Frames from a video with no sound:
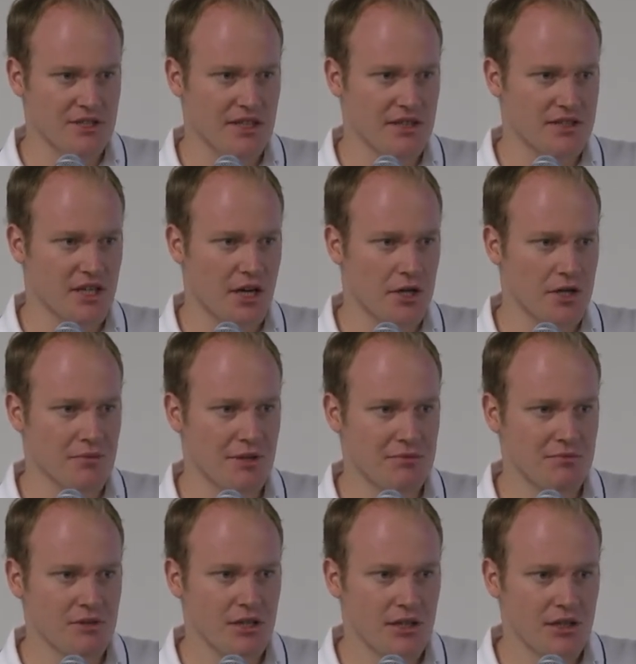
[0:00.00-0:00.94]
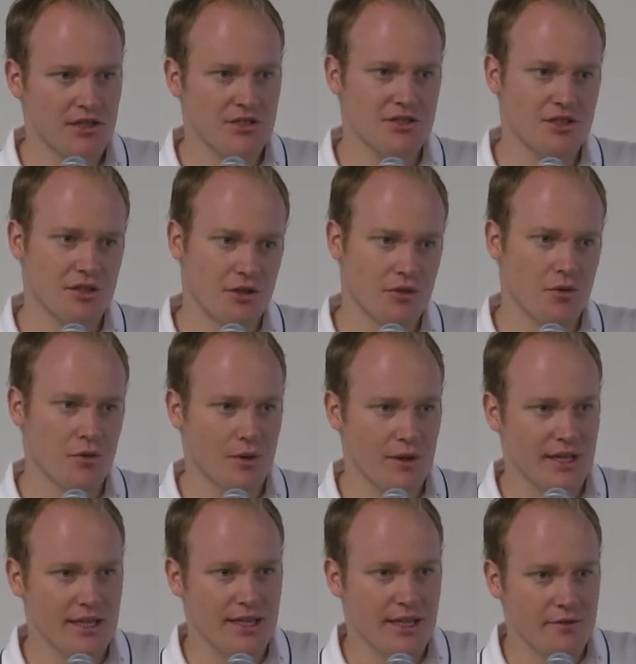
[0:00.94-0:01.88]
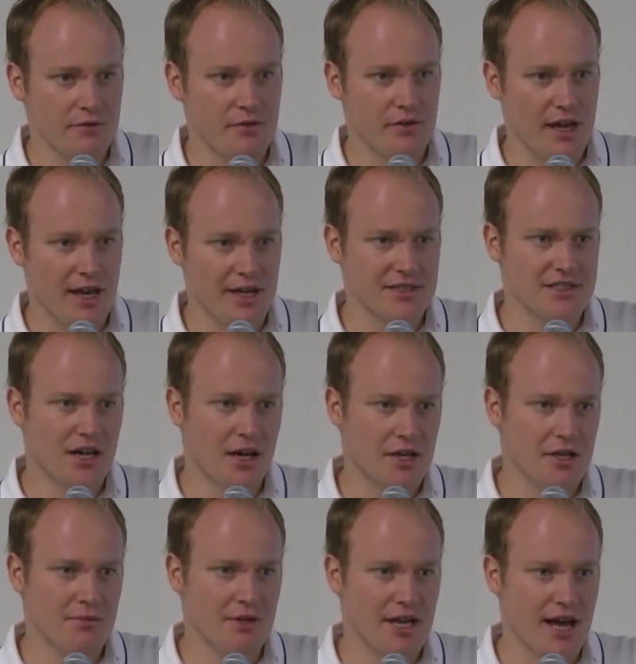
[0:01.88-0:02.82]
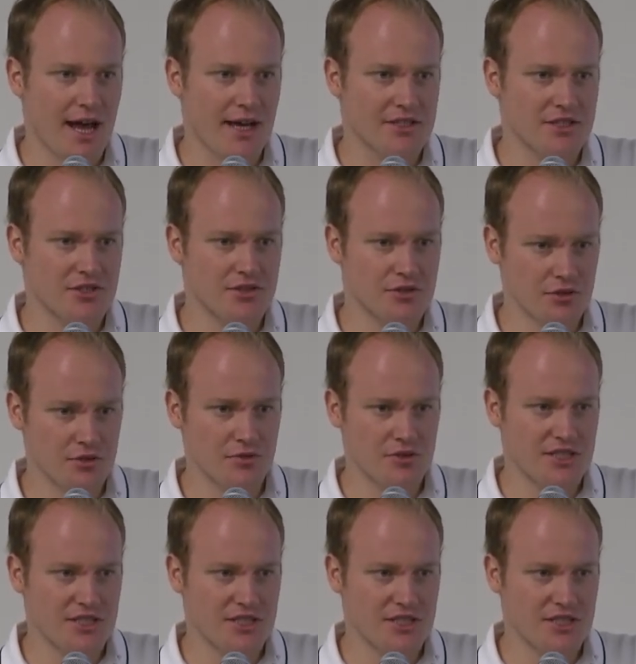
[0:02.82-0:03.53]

a document. So if a document has to,